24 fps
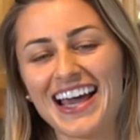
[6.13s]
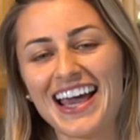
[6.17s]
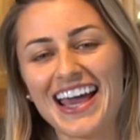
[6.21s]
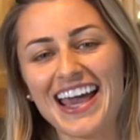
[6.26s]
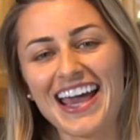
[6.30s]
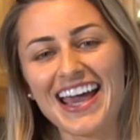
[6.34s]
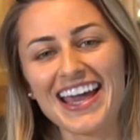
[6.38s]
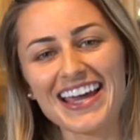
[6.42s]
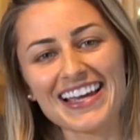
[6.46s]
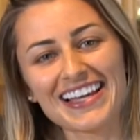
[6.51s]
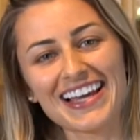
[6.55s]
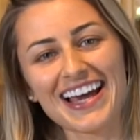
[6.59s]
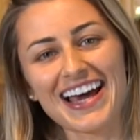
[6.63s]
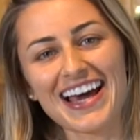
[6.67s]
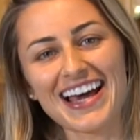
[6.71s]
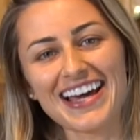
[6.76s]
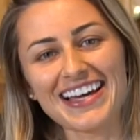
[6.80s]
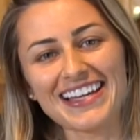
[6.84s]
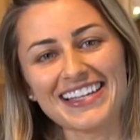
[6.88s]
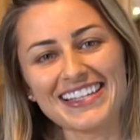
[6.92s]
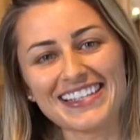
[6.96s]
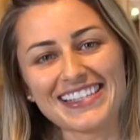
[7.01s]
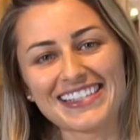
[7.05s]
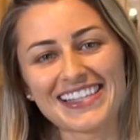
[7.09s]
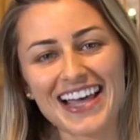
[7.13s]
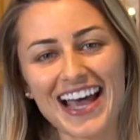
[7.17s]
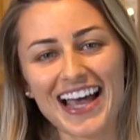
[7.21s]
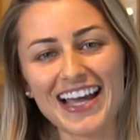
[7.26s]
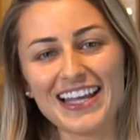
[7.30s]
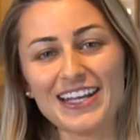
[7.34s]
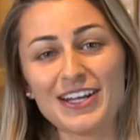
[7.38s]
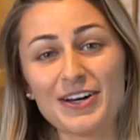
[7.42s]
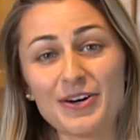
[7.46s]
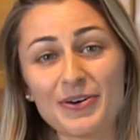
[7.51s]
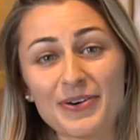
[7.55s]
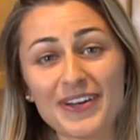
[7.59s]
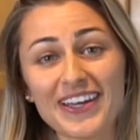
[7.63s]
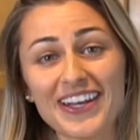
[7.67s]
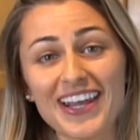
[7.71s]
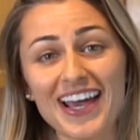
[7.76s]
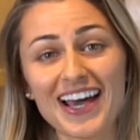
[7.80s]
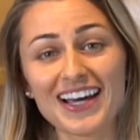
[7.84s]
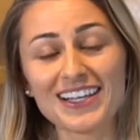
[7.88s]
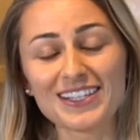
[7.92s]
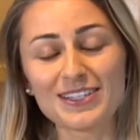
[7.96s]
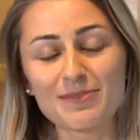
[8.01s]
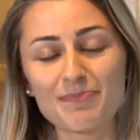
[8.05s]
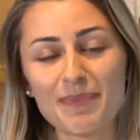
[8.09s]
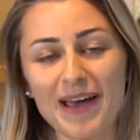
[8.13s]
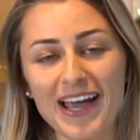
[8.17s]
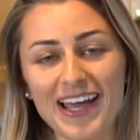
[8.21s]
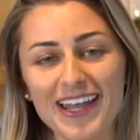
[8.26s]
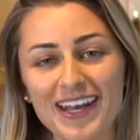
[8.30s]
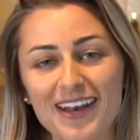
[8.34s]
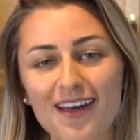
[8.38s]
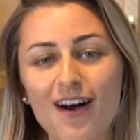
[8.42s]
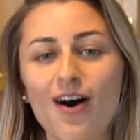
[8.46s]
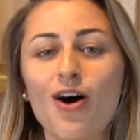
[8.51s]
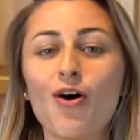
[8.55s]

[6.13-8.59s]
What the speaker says: Hey guys, I know it has been